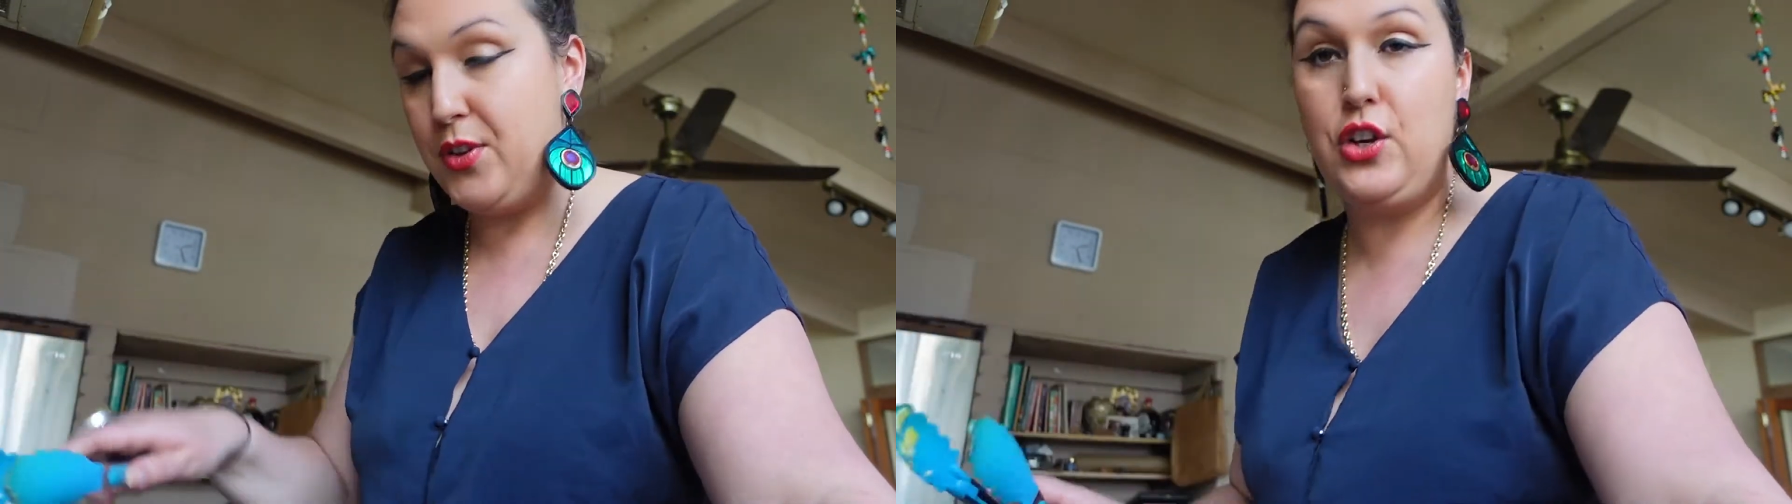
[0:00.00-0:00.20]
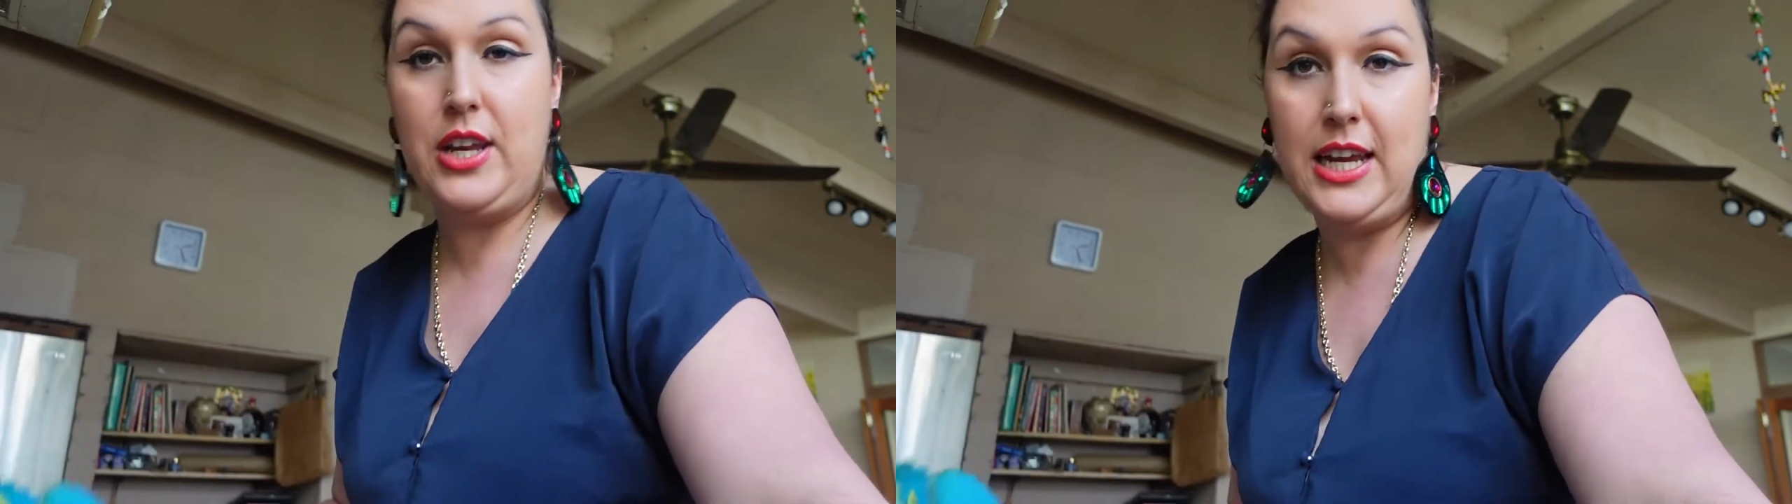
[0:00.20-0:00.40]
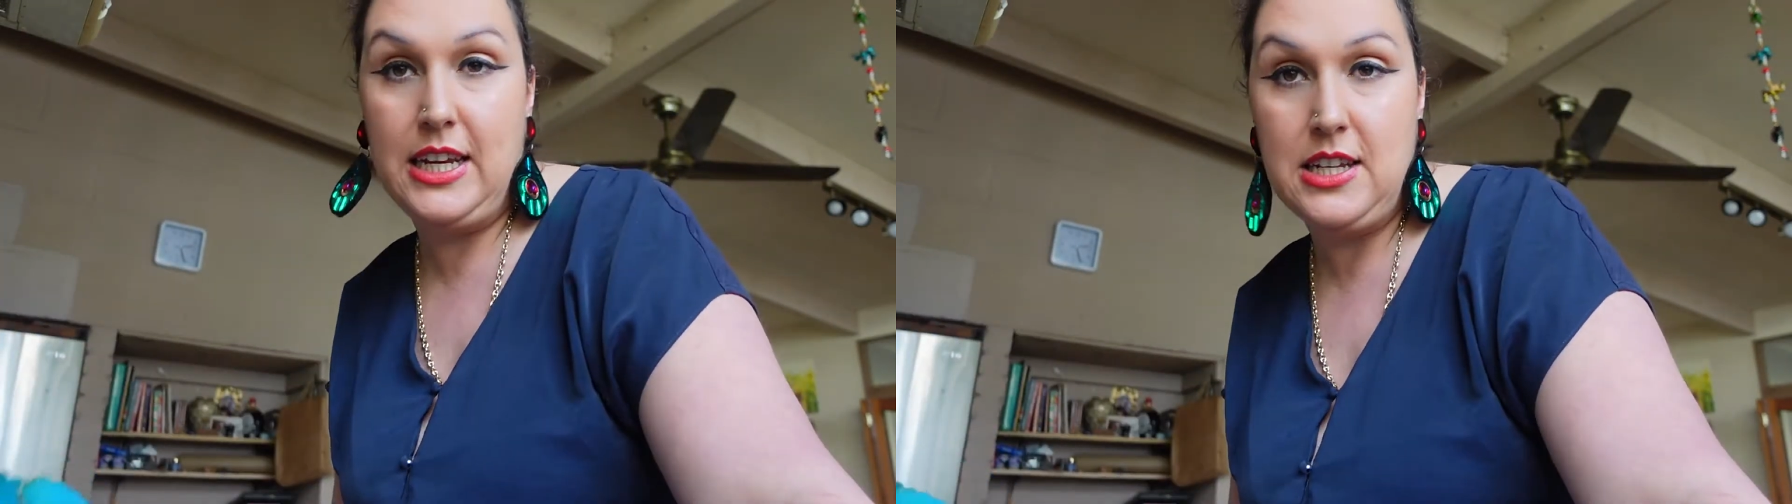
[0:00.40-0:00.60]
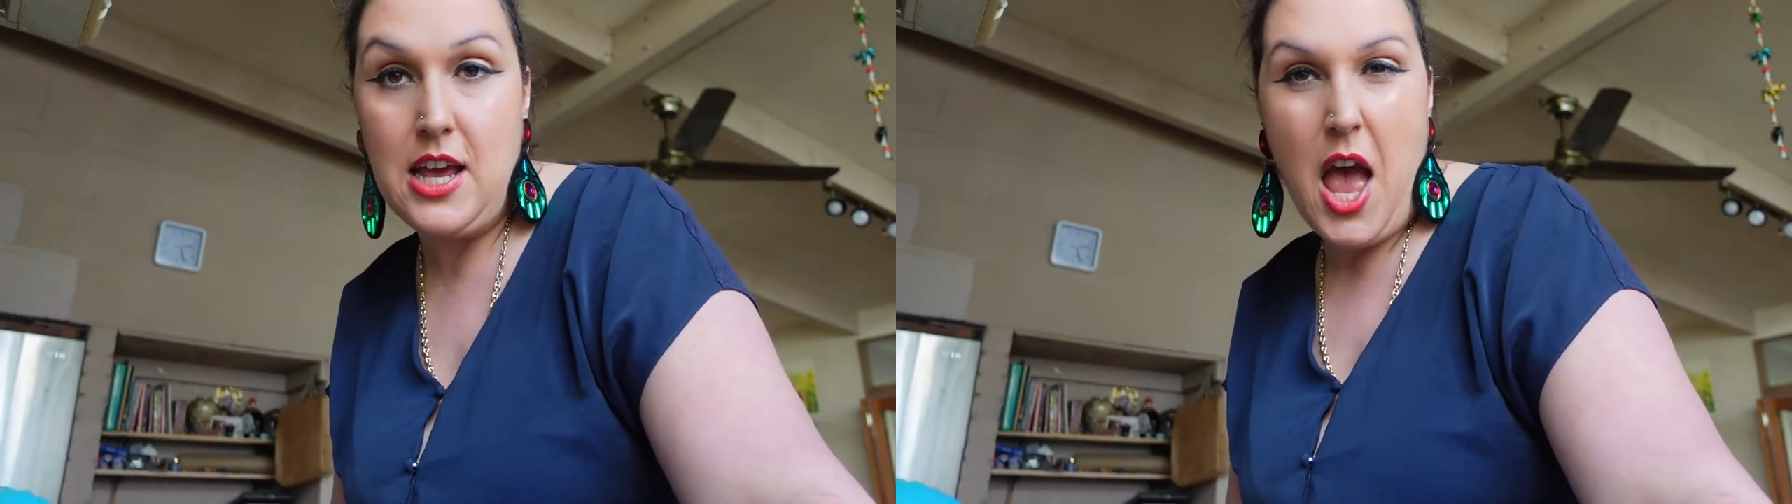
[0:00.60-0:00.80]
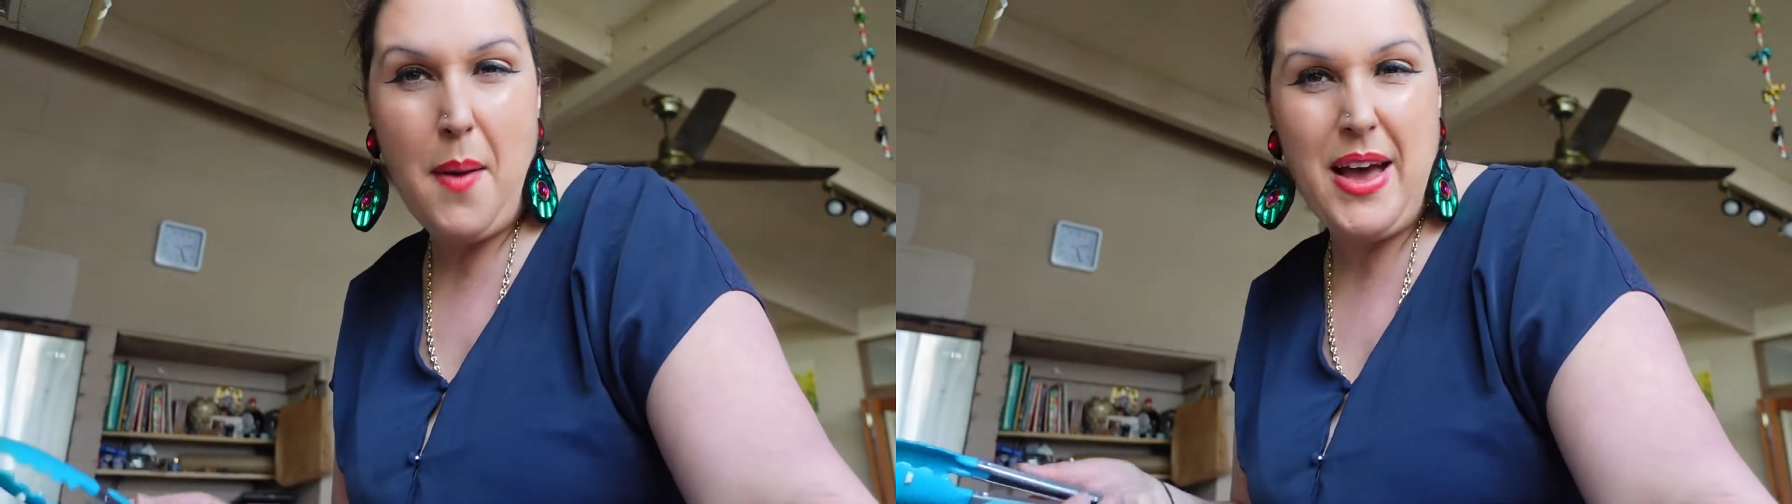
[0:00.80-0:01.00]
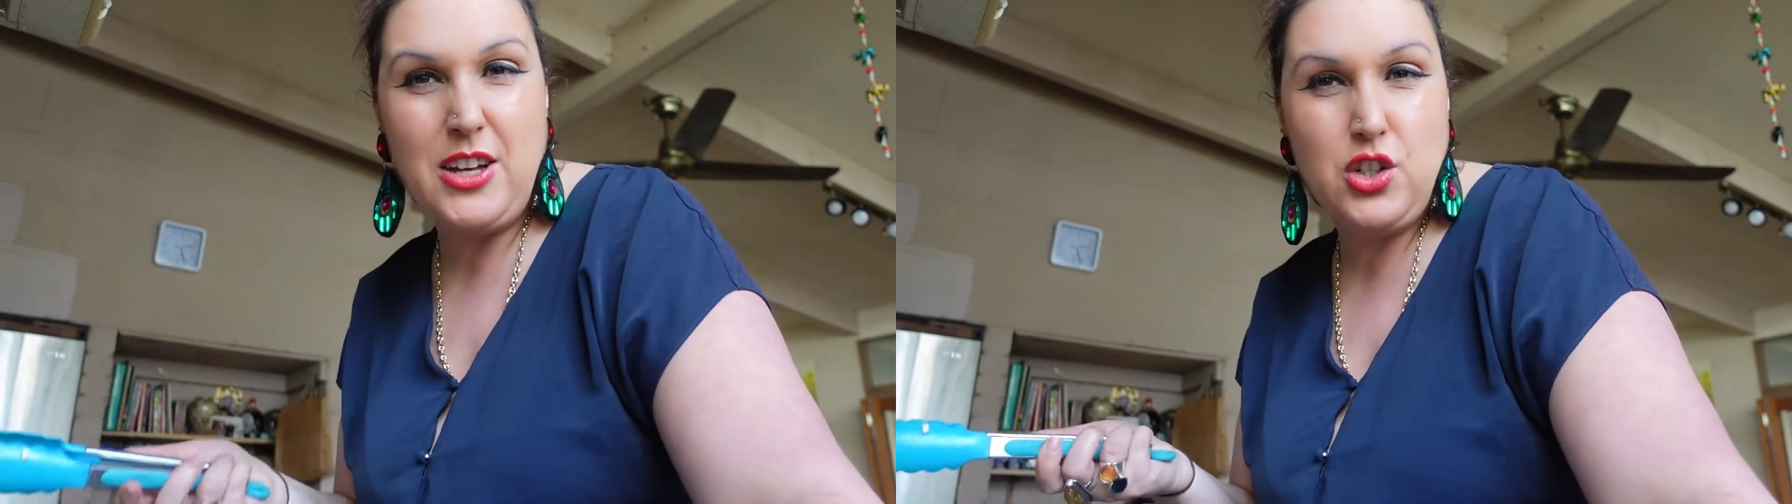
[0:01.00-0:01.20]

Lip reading: you need about